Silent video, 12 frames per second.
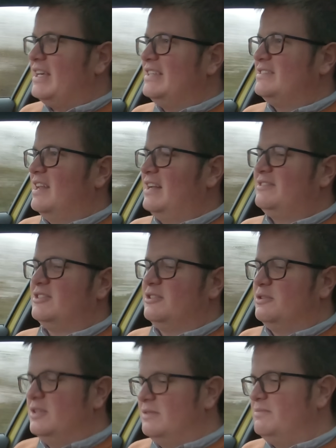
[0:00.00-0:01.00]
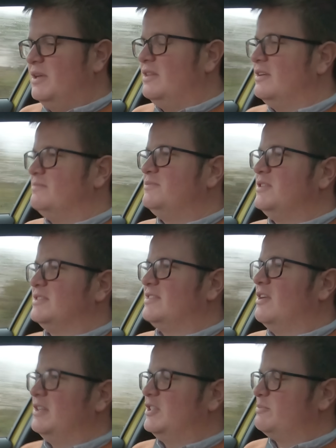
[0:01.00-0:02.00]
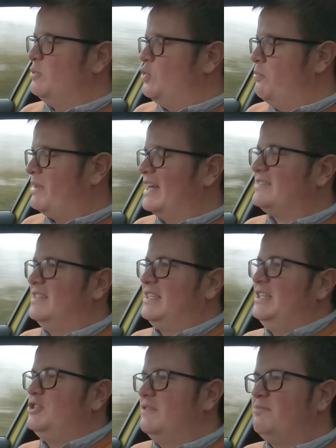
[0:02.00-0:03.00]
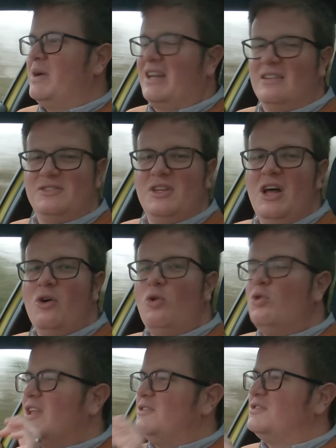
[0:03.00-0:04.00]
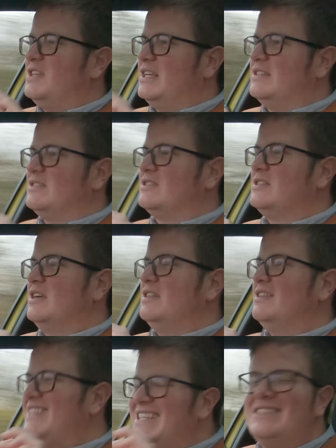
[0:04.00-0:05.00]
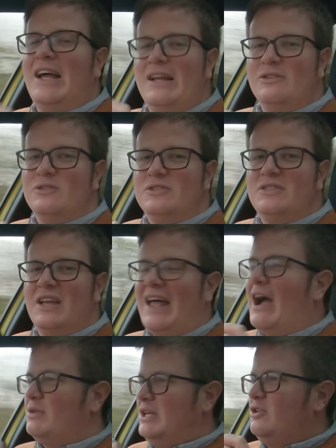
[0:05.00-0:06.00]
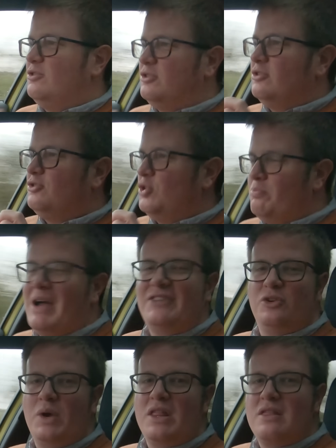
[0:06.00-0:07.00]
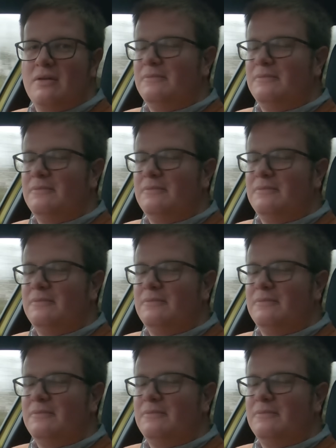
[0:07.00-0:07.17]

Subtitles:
gear selector and the slightly small plasticky shift pedals. All those things, the details, Audi could do better with.